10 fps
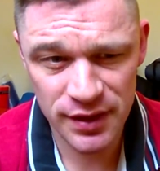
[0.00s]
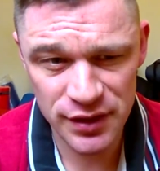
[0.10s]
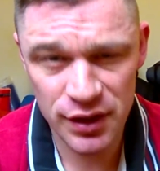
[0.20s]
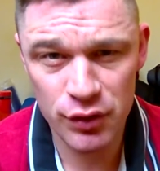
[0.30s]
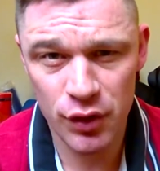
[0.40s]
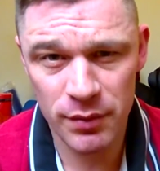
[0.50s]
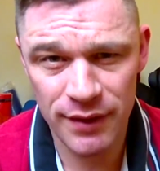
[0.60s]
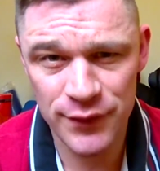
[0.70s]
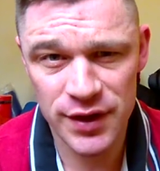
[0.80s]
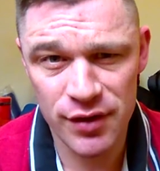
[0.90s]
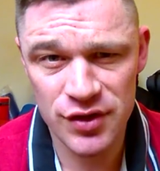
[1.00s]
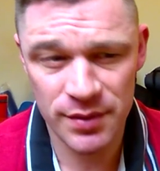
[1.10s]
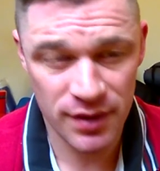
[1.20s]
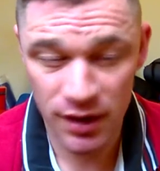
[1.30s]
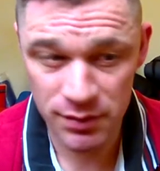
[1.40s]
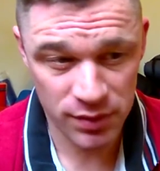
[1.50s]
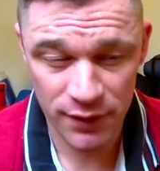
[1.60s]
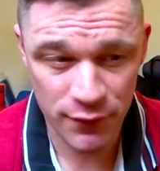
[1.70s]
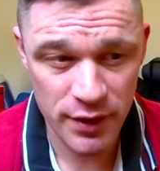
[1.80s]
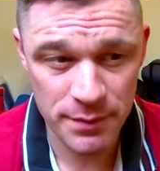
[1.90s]
and you know that on my videos, I
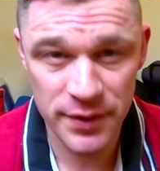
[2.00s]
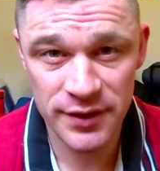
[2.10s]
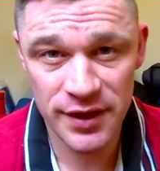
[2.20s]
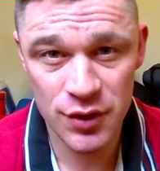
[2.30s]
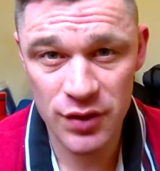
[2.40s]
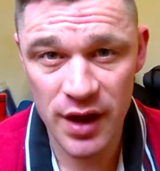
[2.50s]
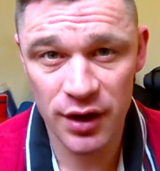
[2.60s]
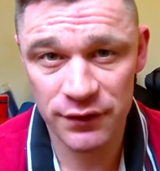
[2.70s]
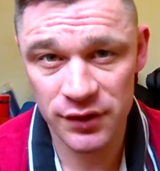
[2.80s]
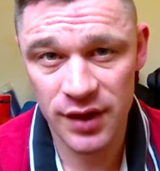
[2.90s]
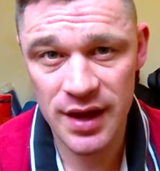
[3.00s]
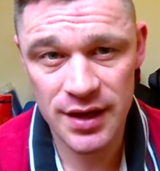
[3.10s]
throw an opinion at you day after day.